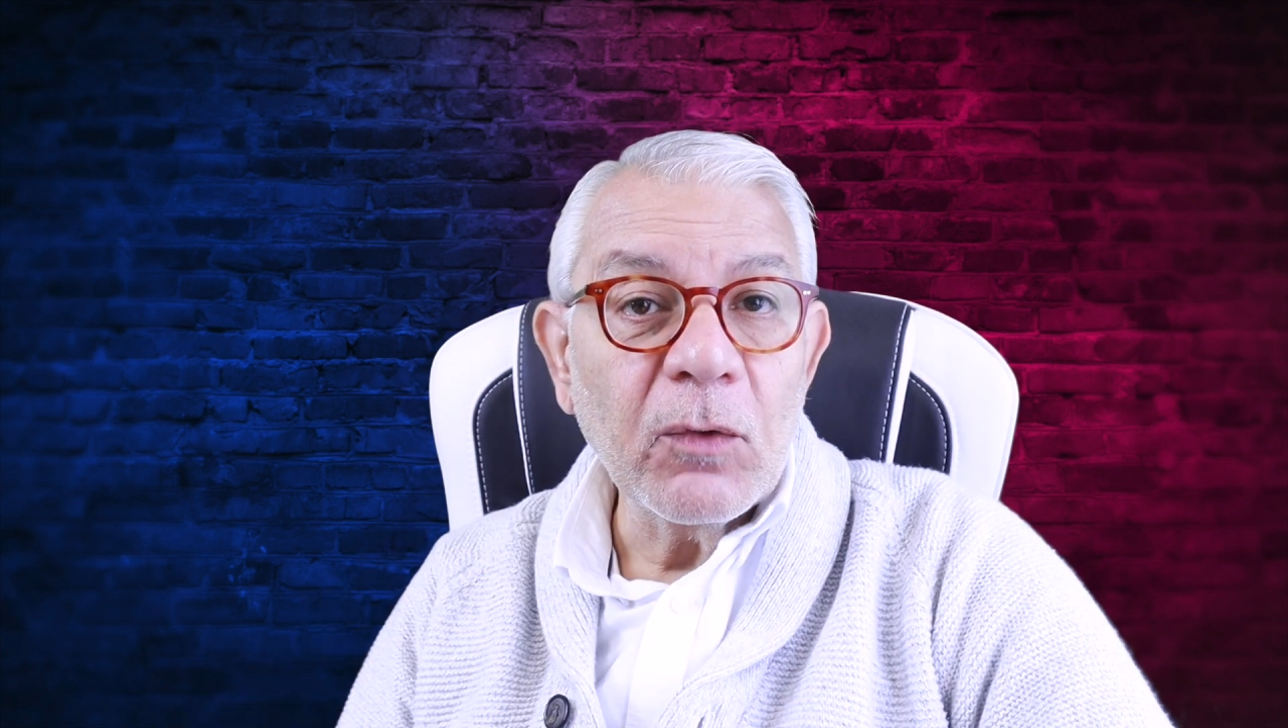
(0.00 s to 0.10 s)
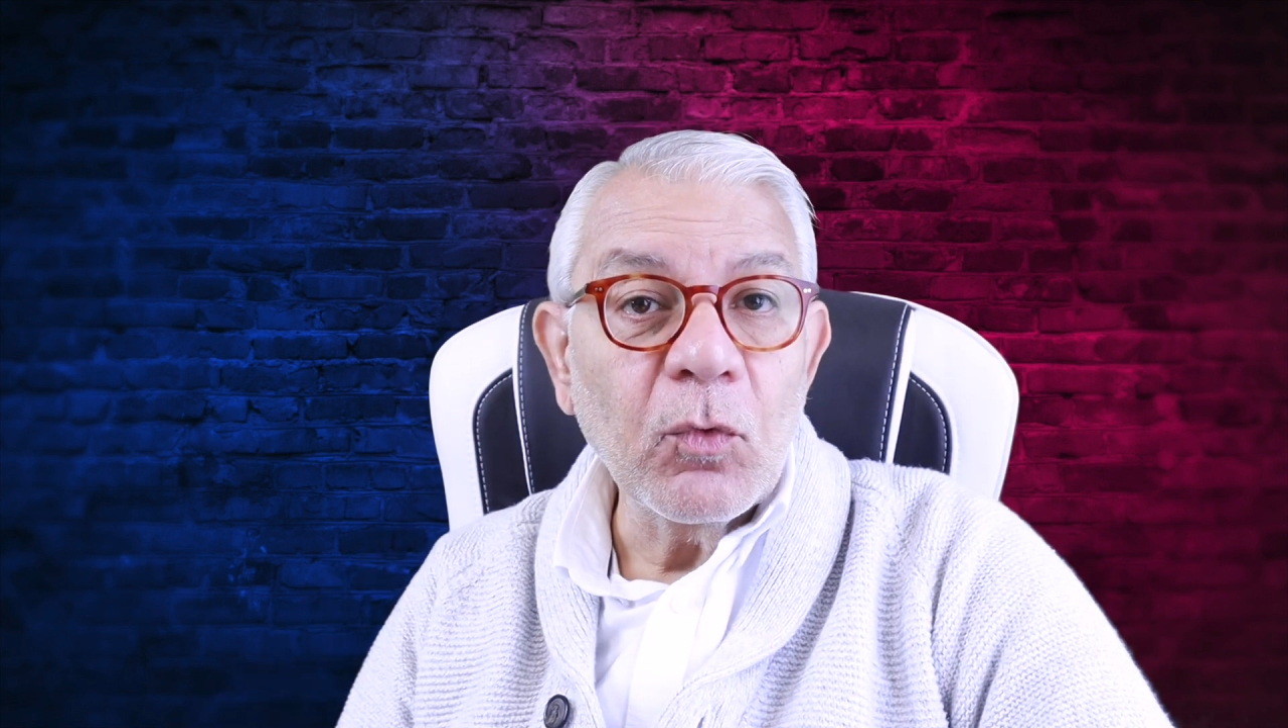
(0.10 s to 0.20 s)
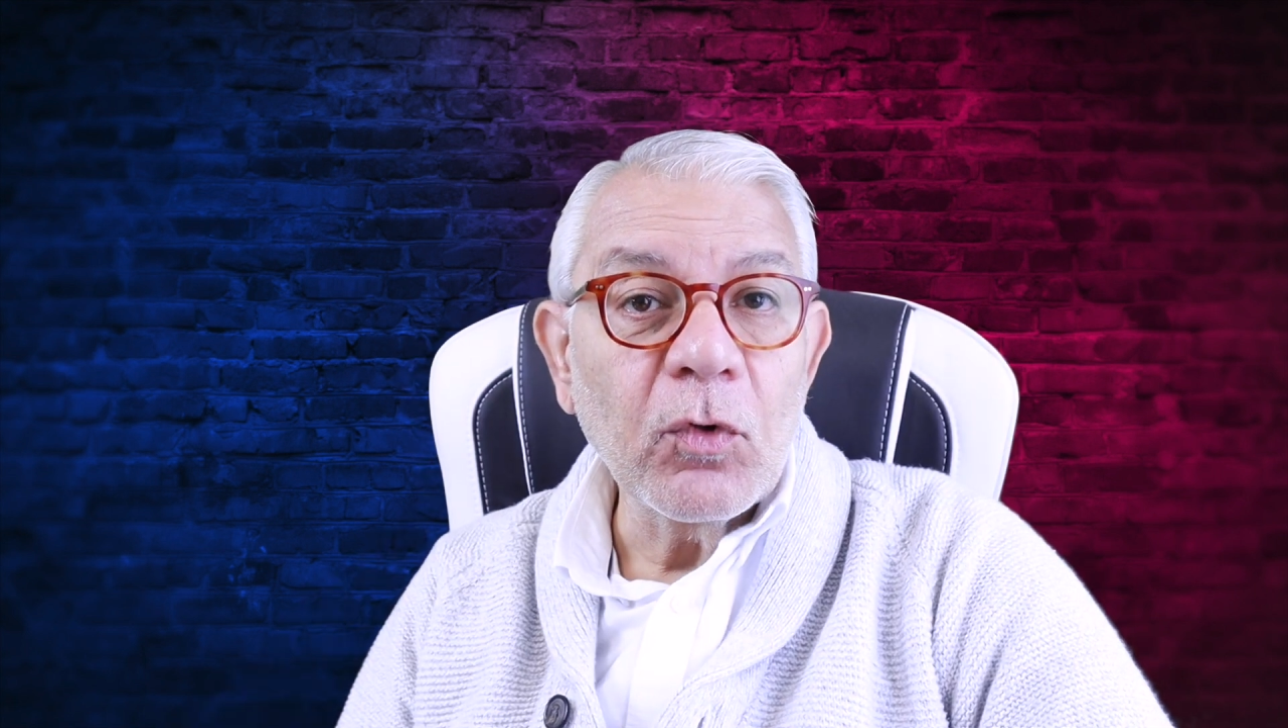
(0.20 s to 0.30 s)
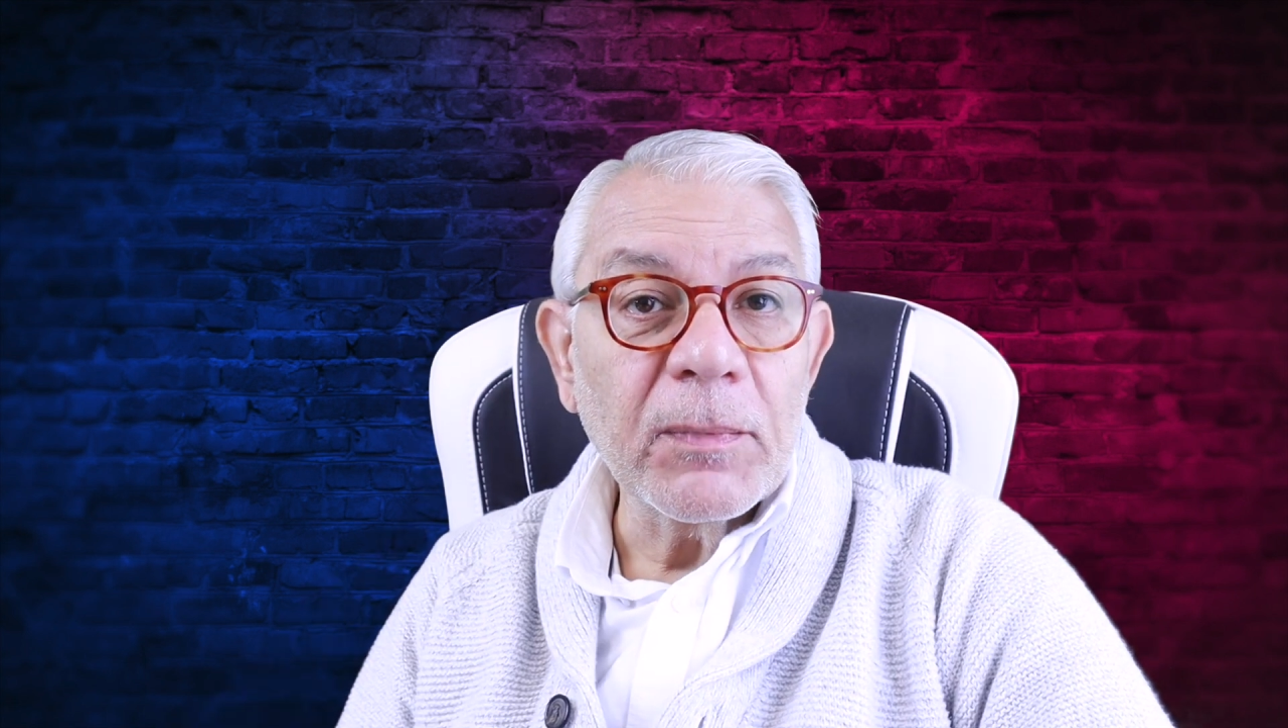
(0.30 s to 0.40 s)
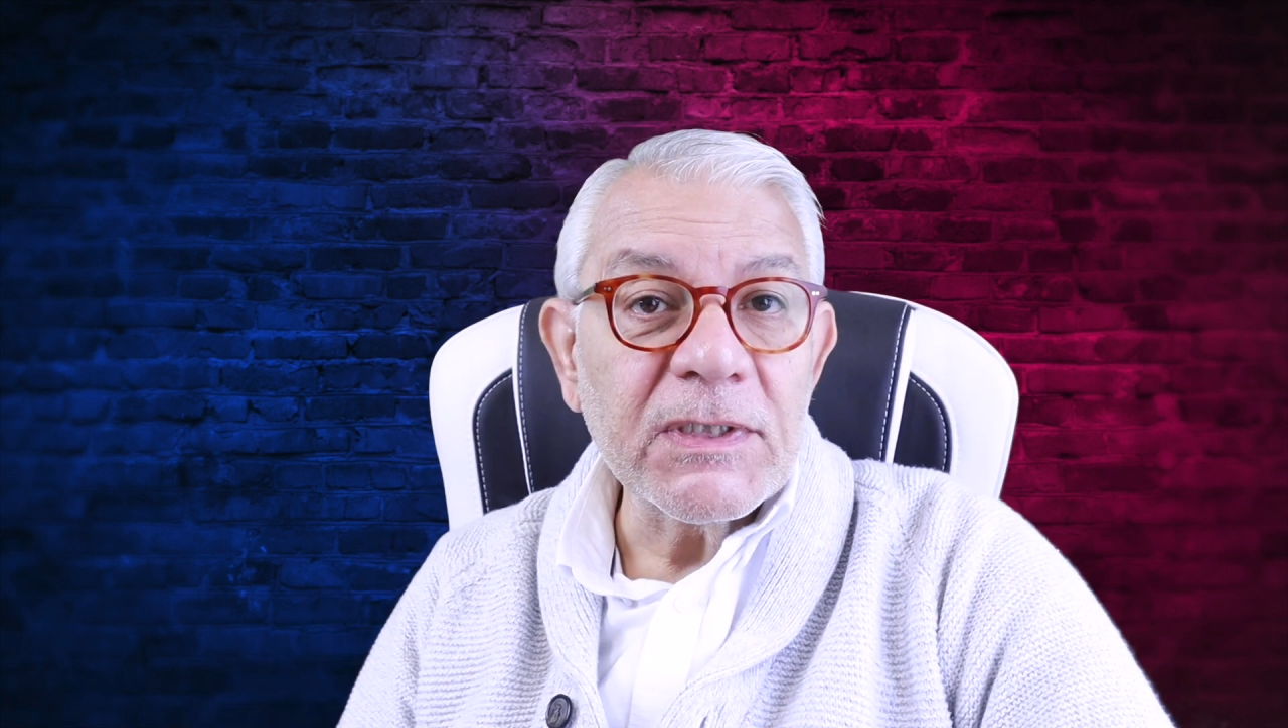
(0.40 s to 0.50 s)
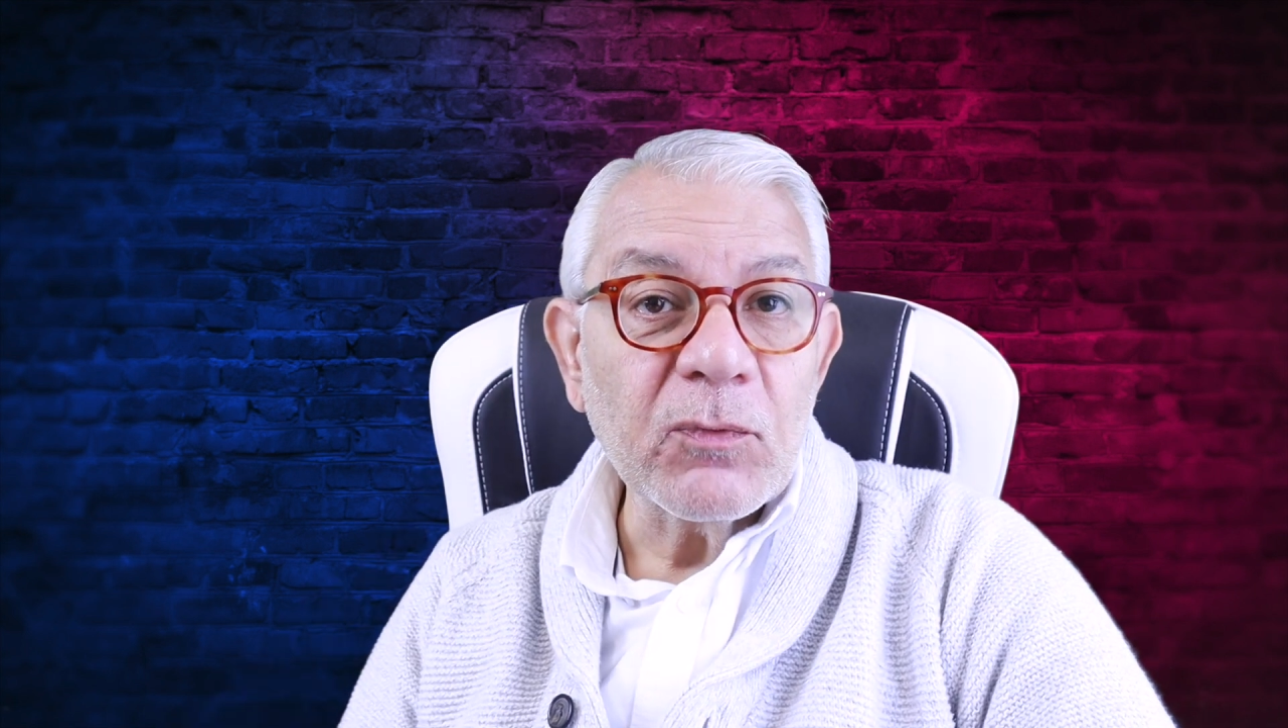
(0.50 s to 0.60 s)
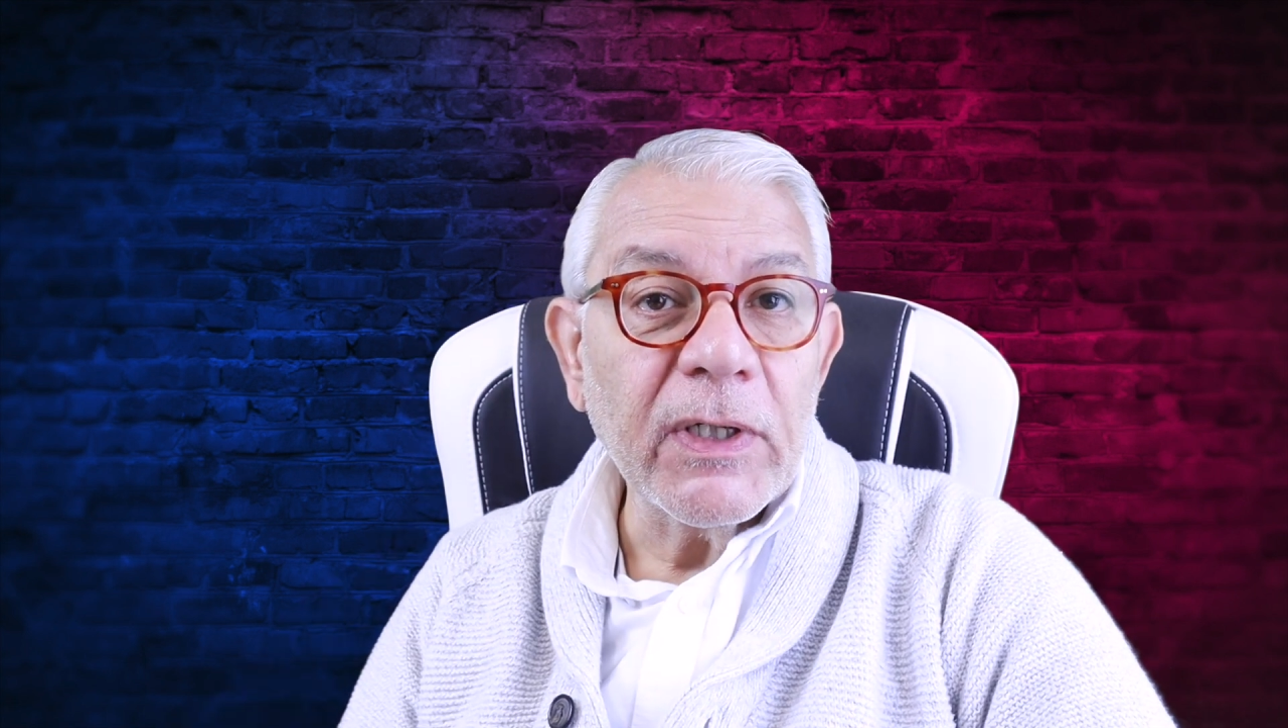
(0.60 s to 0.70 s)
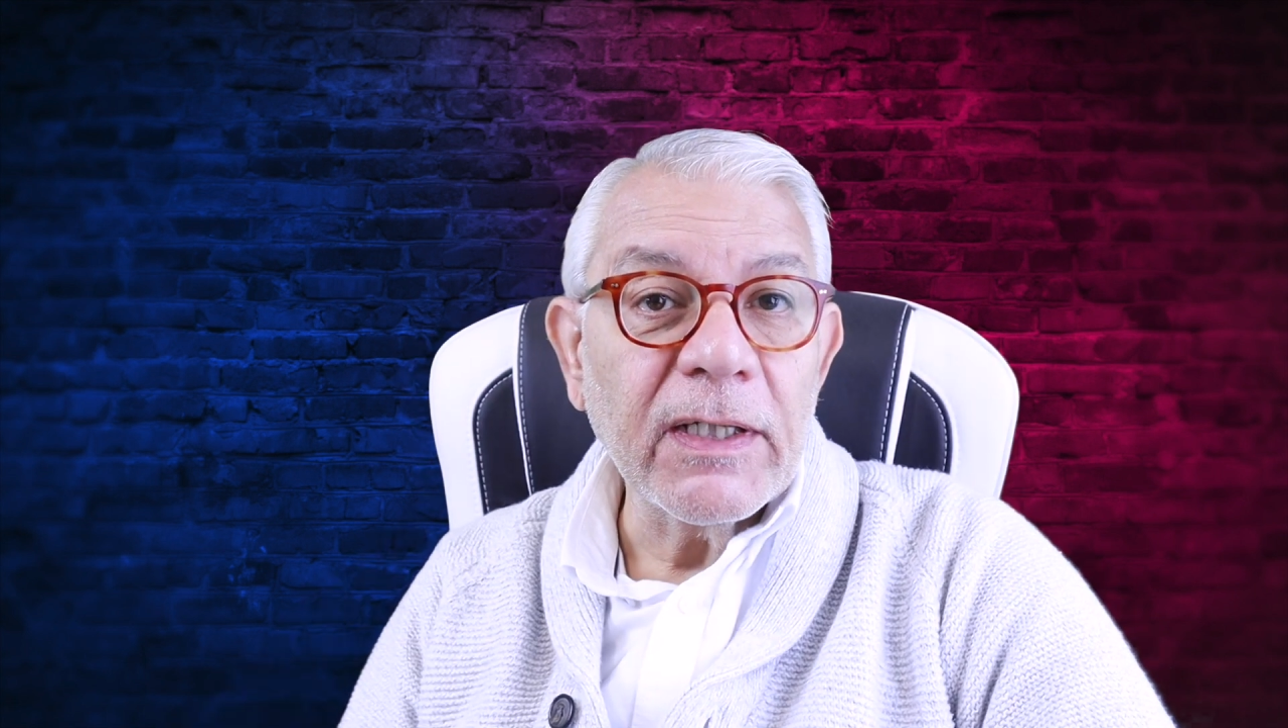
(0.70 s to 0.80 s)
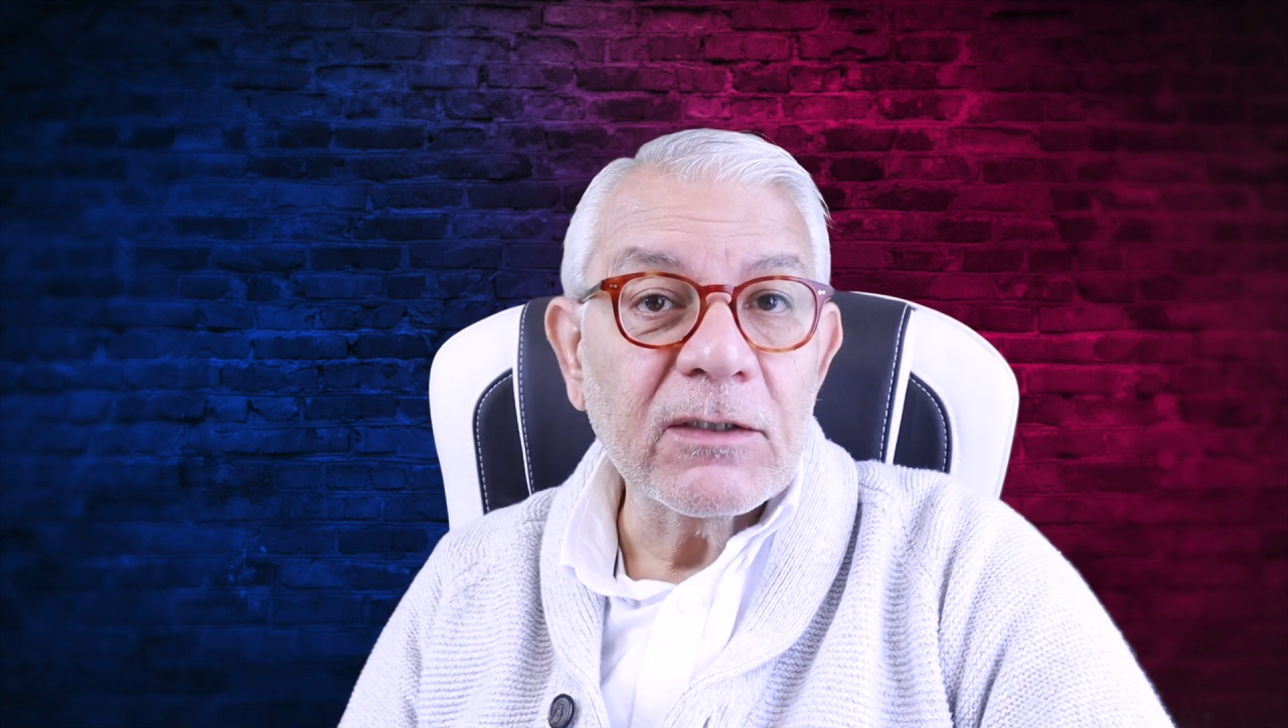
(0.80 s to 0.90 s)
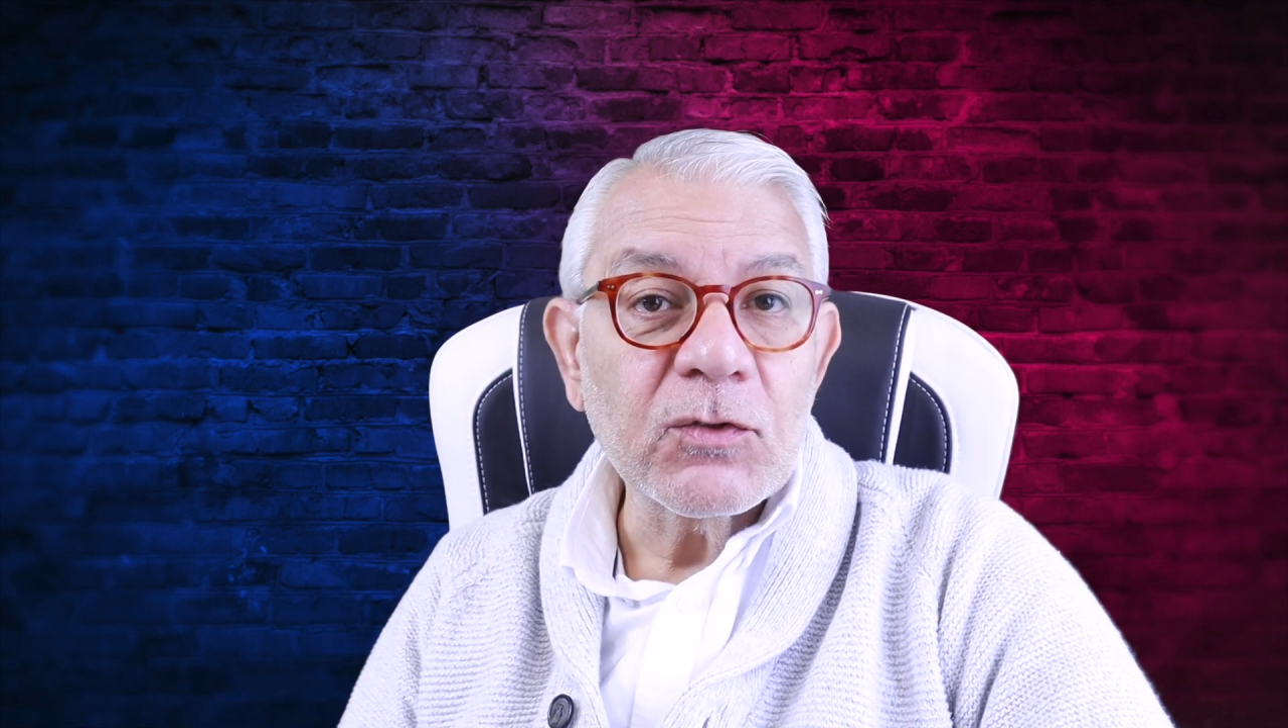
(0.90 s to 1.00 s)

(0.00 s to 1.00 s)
warm as well,